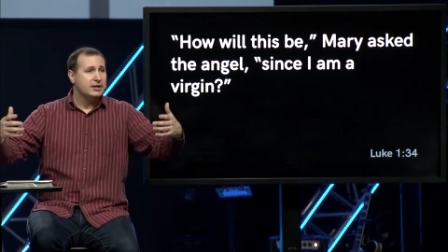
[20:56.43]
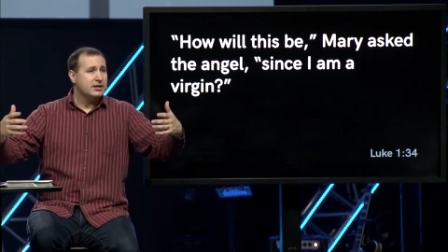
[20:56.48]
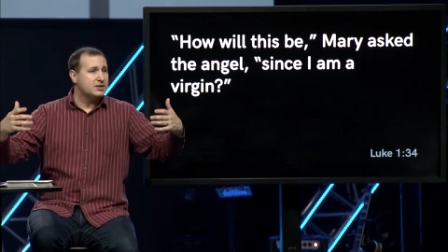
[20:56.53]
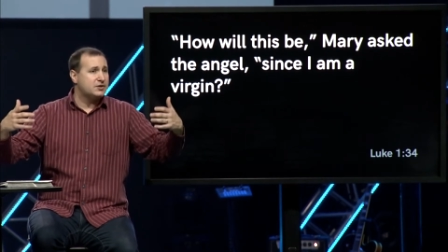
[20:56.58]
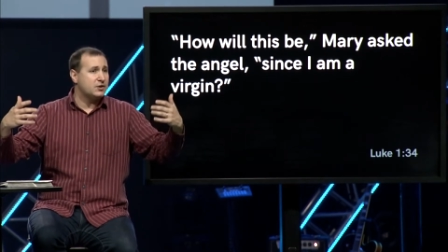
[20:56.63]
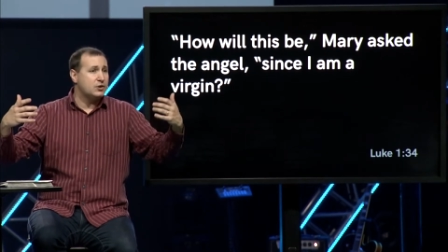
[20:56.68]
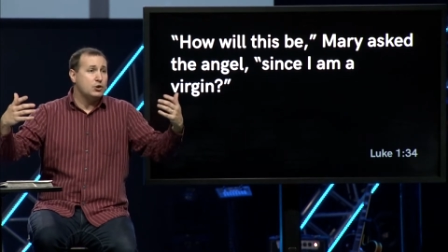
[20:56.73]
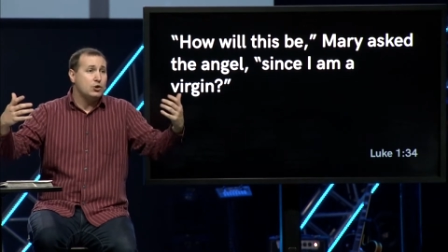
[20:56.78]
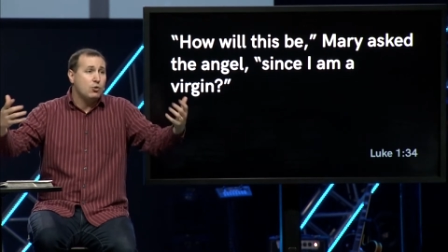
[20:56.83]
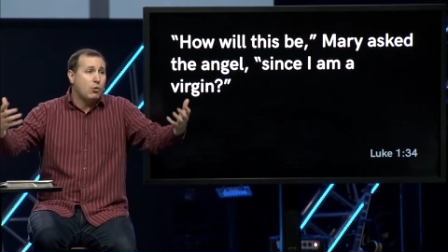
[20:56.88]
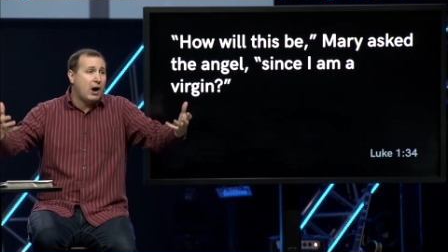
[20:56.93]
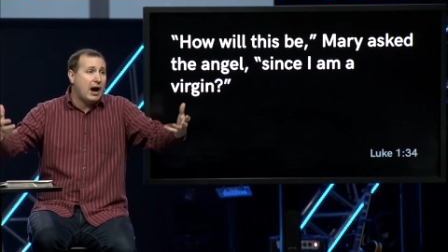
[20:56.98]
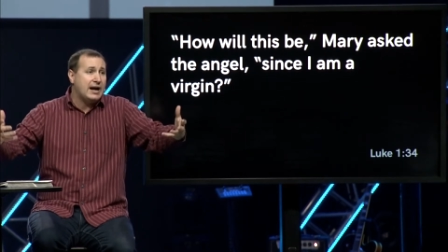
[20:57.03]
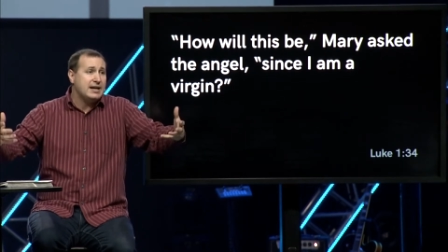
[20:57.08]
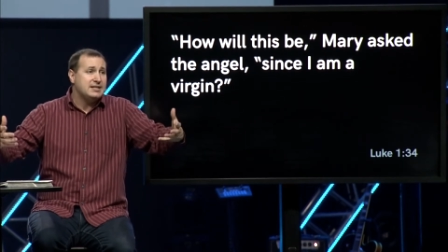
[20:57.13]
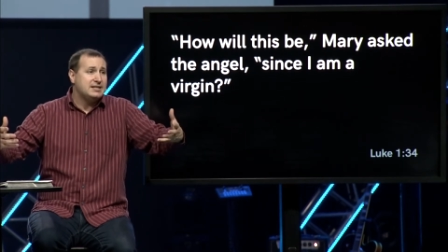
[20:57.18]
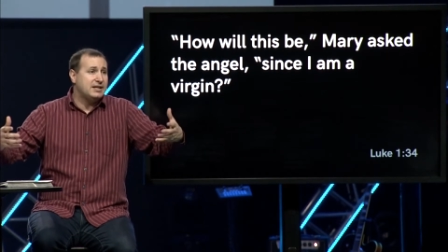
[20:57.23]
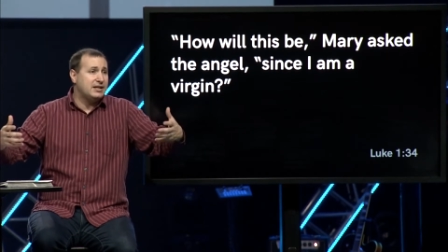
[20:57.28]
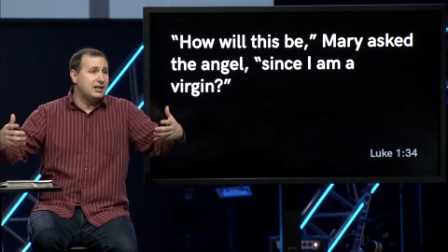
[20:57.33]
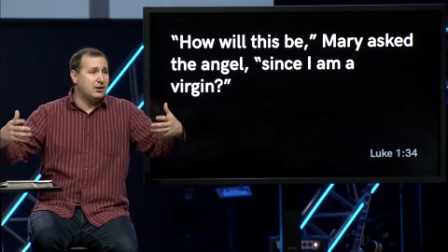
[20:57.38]
it's a new
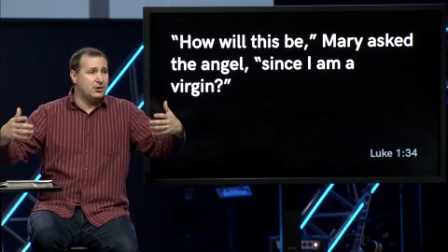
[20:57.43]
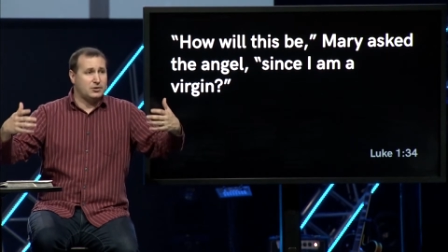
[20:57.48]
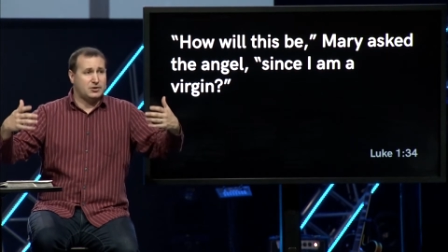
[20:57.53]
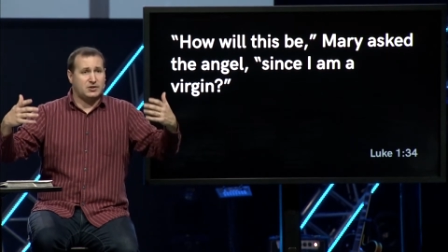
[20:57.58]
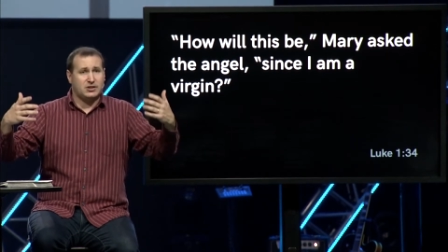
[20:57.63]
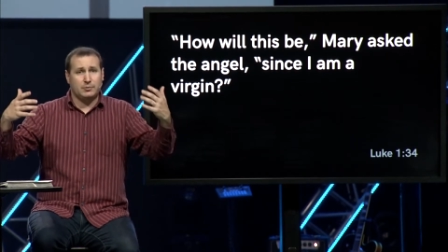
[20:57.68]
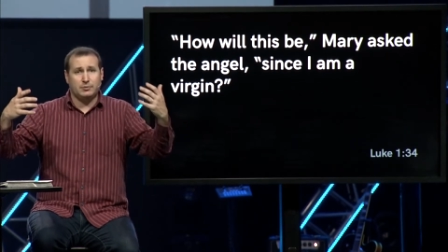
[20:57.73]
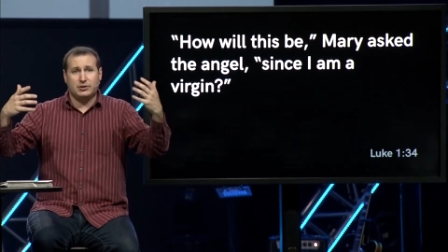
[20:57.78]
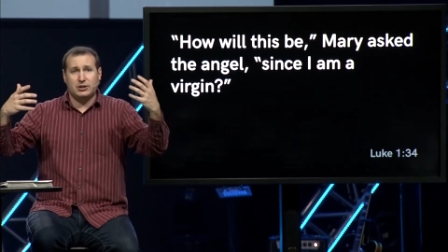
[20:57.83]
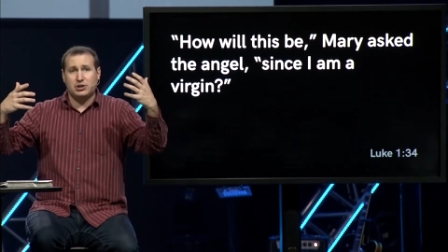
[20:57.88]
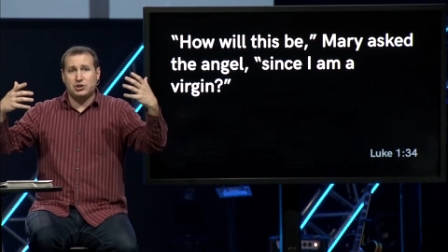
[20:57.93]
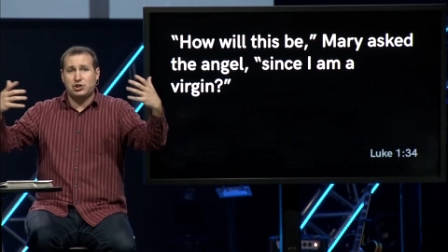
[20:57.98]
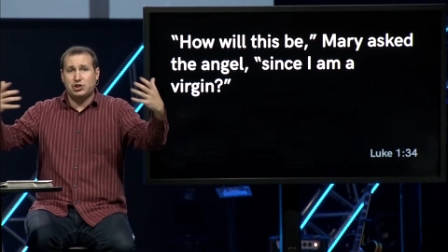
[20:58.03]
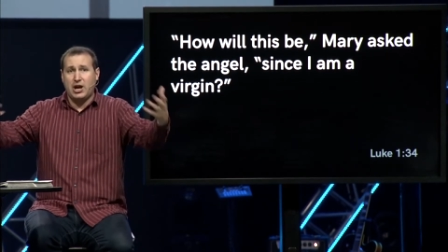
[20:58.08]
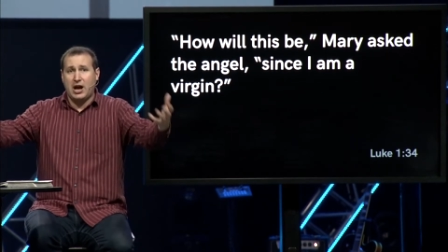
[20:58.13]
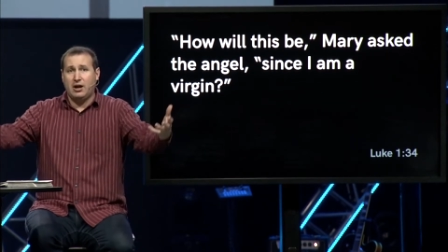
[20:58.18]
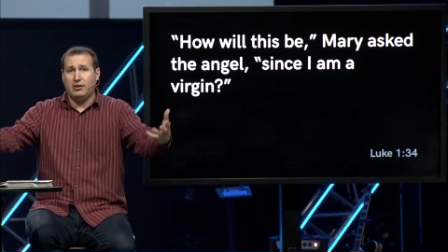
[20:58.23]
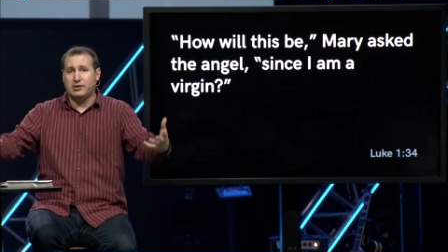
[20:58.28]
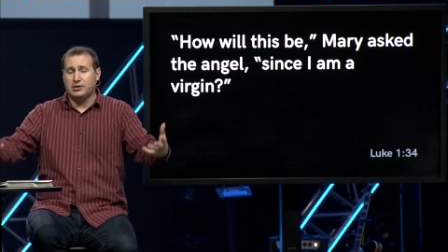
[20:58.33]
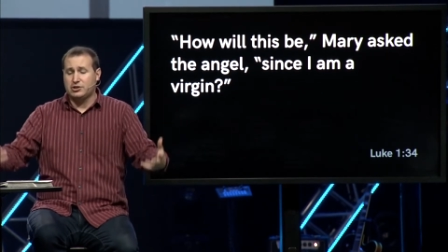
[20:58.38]
idea or something
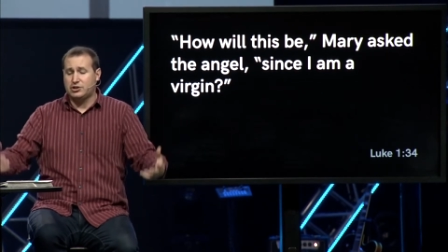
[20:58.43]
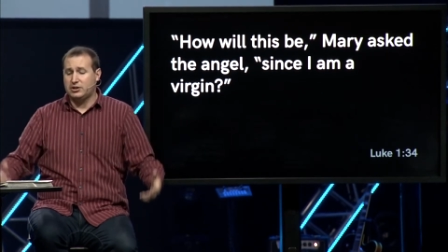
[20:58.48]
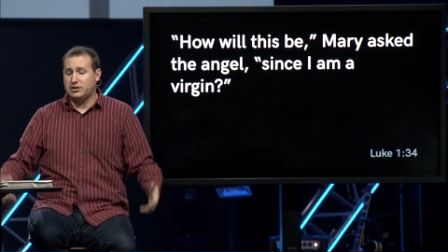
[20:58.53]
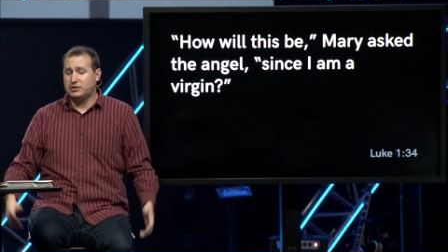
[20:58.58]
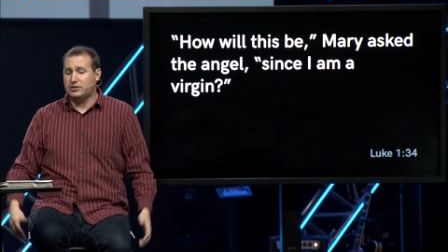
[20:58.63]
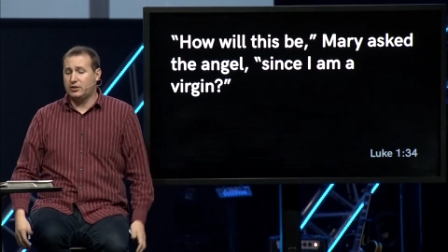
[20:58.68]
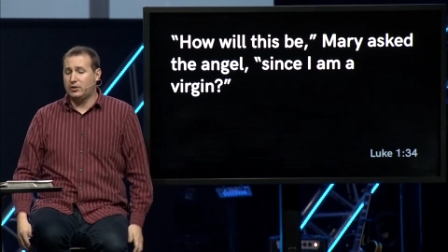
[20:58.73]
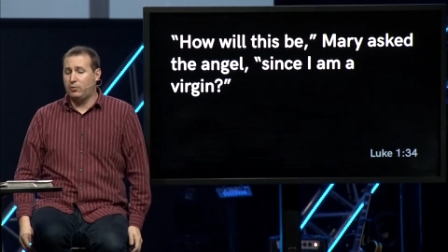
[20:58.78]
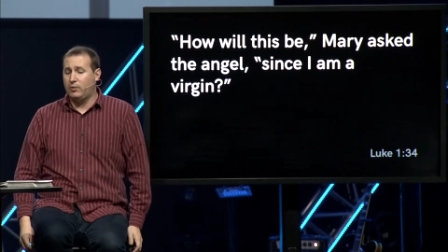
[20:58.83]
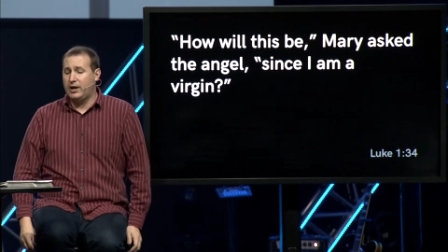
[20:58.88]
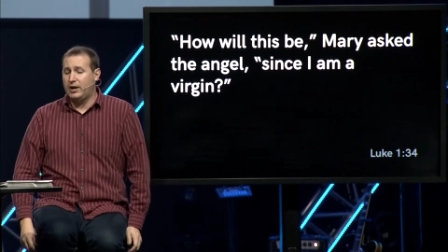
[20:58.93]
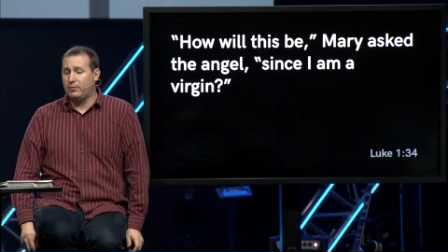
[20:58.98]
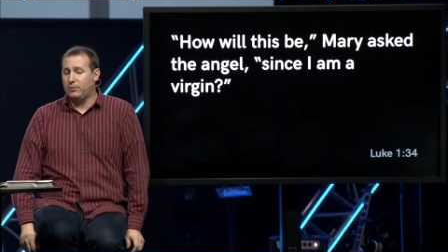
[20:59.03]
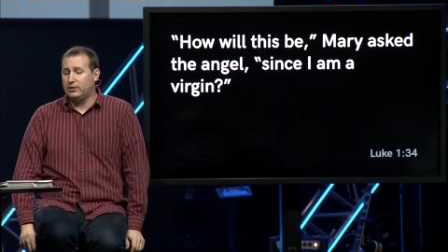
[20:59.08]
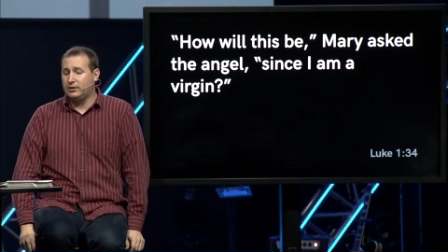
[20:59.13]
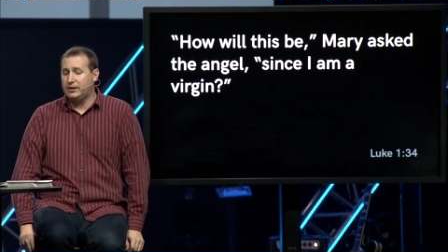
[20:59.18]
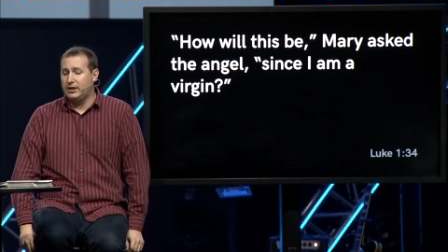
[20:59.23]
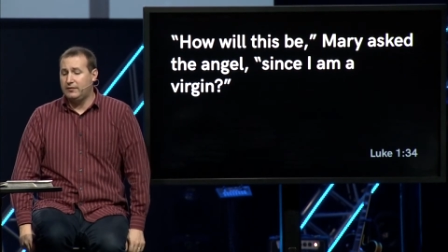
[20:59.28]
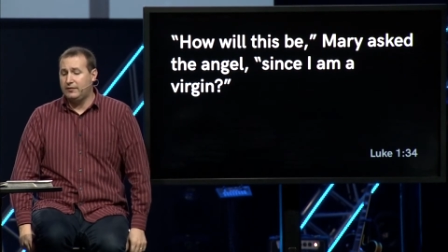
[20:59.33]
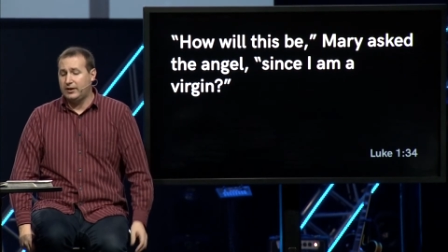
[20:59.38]
challenging to the way we're
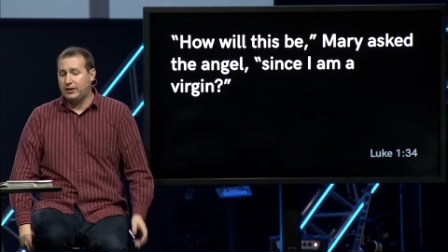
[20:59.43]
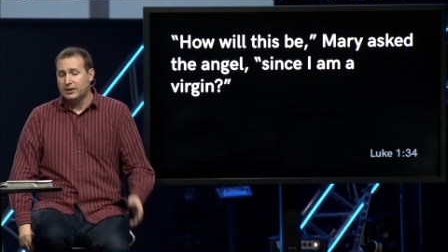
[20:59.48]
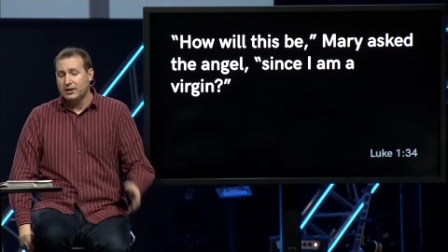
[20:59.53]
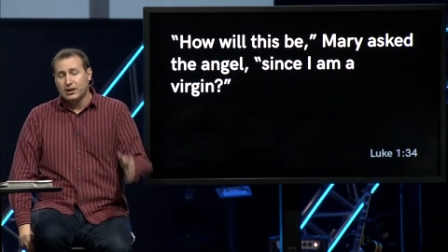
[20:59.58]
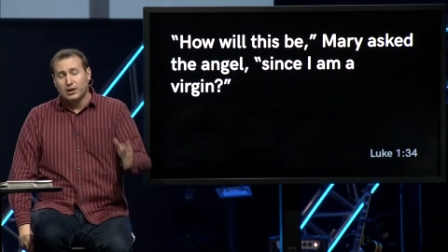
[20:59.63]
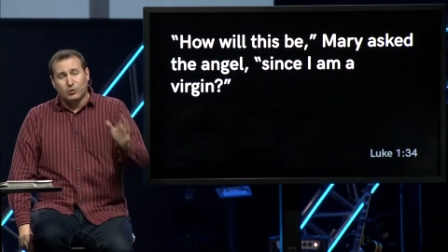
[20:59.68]
living,